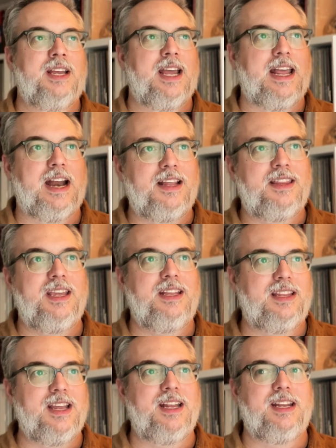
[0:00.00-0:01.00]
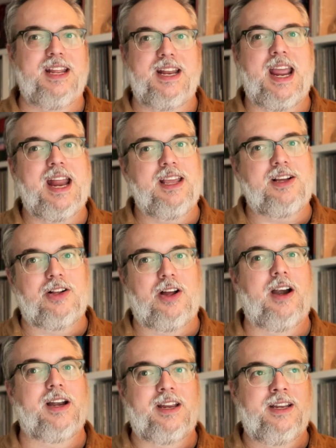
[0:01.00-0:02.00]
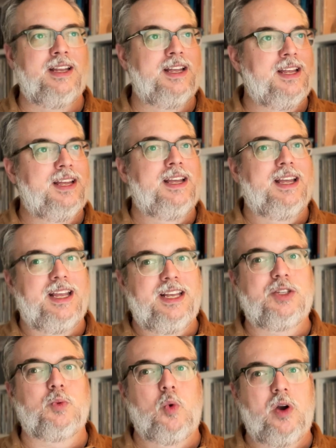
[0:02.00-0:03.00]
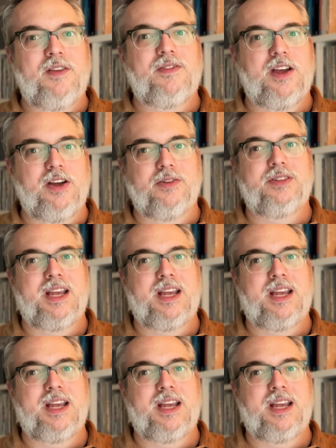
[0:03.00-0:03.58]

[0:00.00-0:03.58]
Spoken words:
And I think that Annie Clark is one of those.